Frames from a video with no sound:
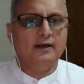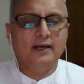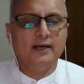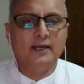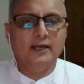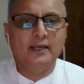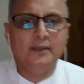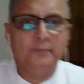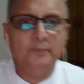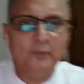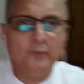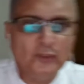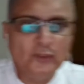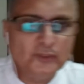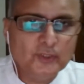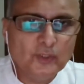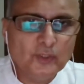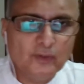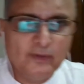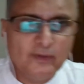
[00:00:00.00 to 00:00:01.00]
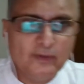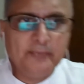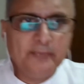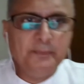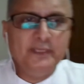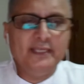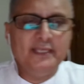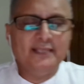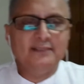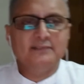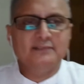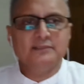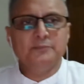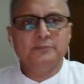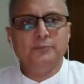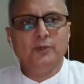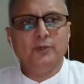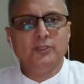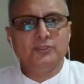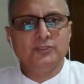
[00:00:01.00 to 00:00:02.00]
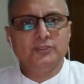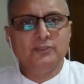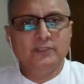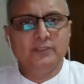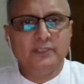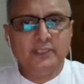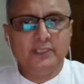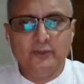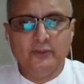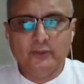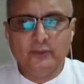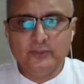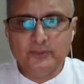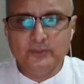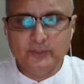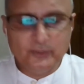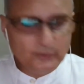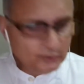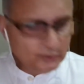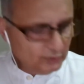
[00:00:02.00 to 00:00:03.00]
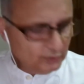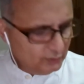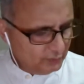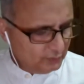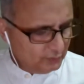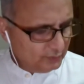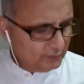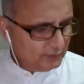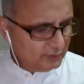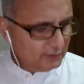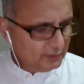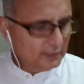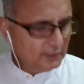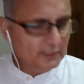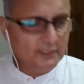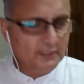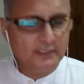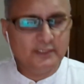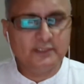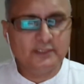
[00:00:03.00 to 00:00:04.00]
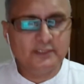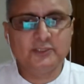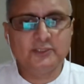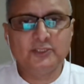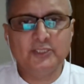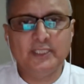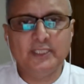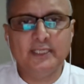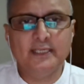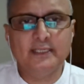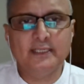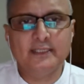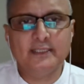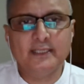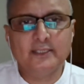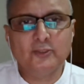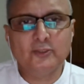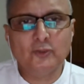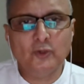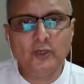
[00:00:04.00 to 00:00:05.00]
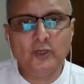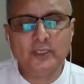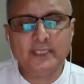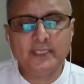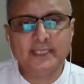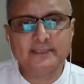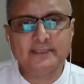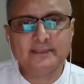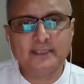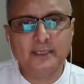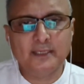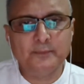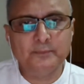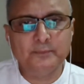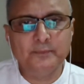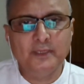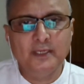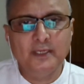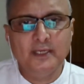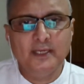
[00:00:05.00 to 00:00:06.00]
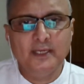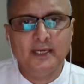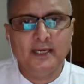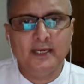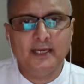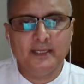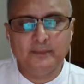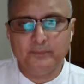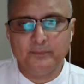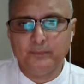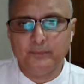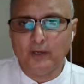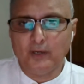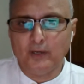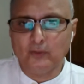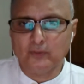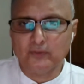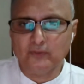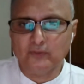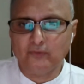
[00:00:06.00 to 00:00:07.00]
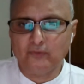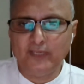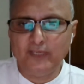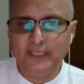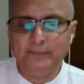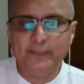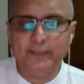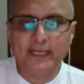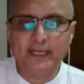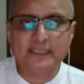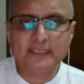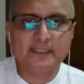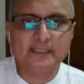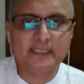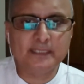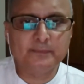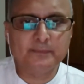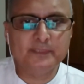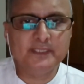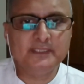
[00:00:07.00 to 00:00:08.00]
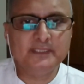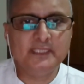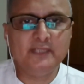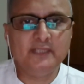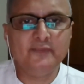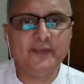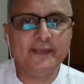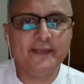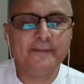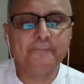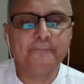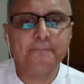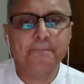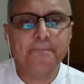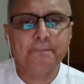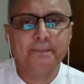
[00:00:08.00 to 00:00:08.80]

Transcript: I am also, let me take this opportunity also to uh, share a thought has come and out of the feedbacks that I'm receiving,